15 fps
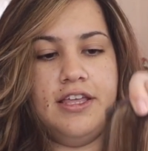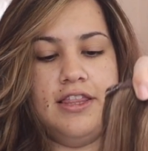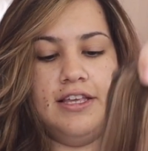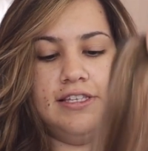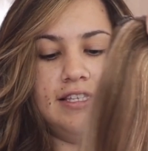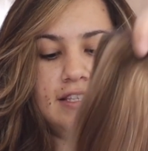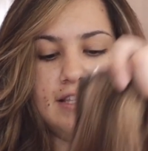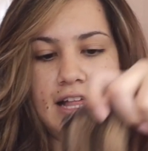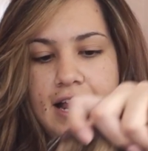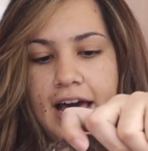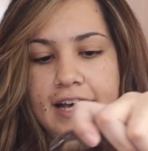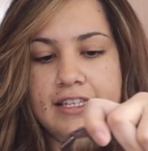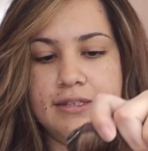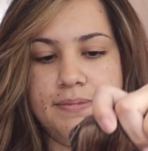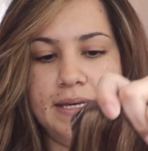This is the
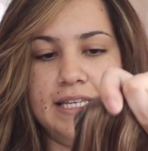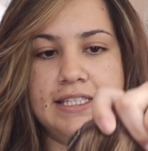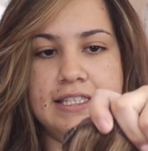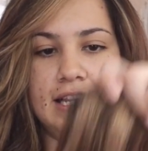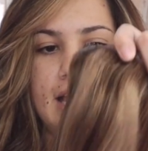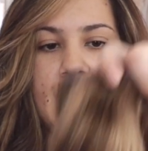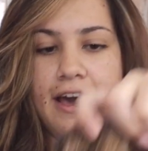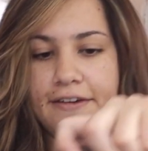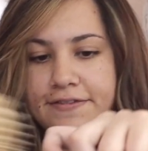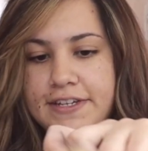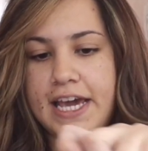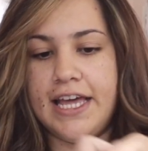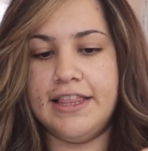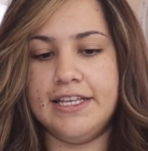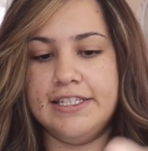last piece left,
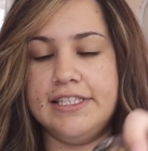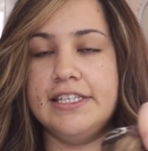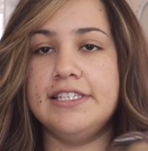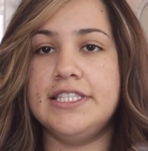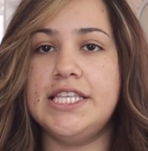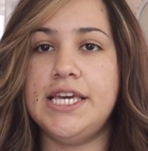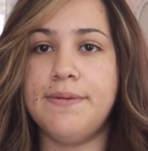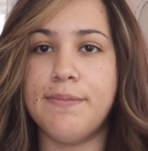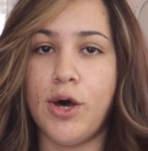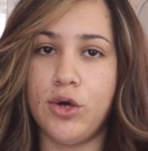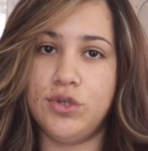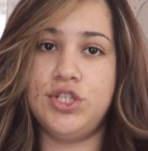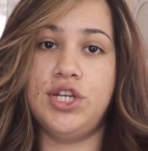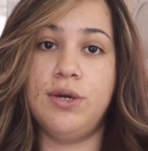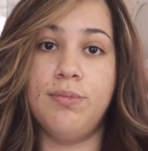and this is the
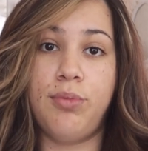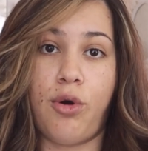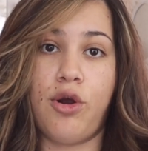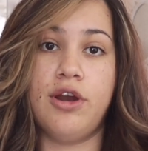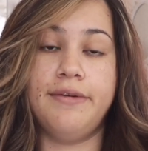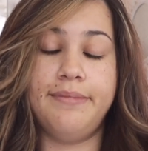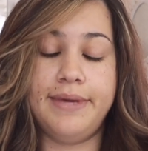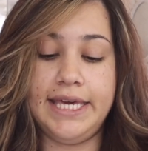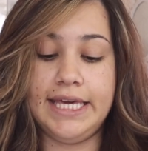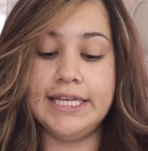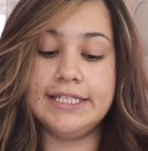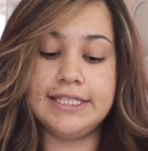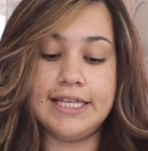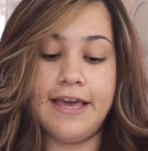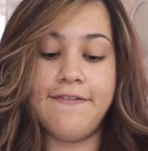most important
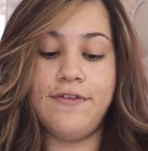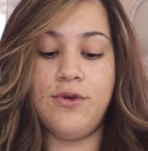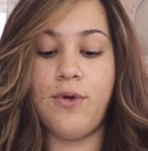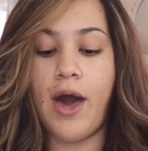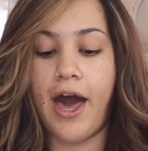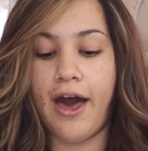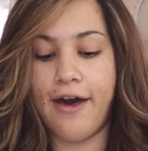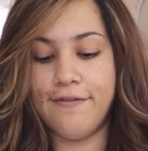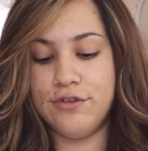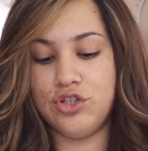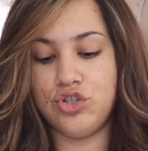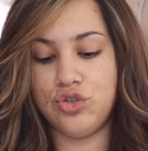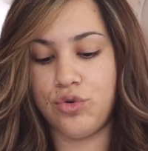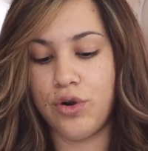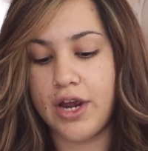piece. If you have
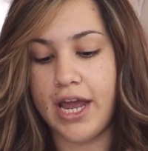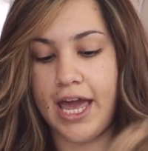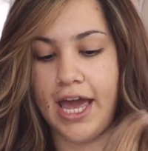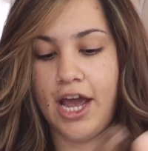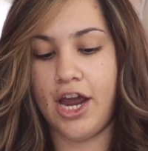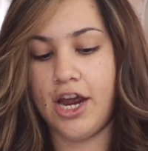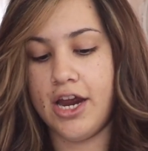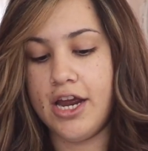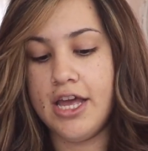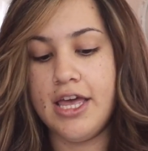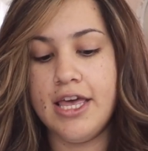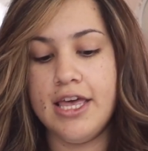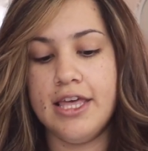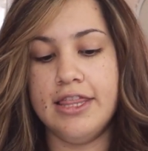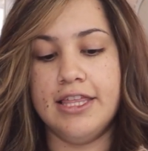short hair,
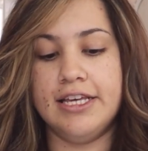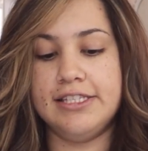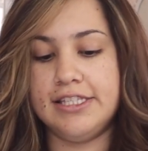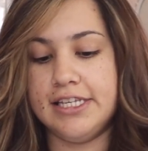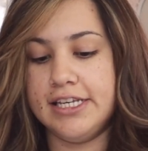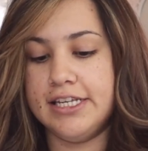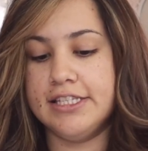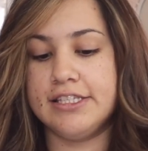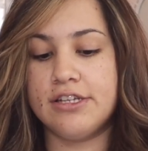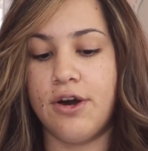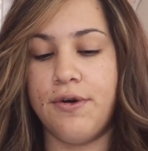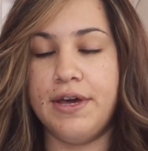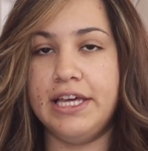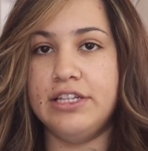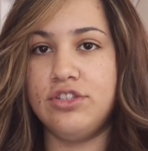this is
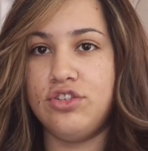going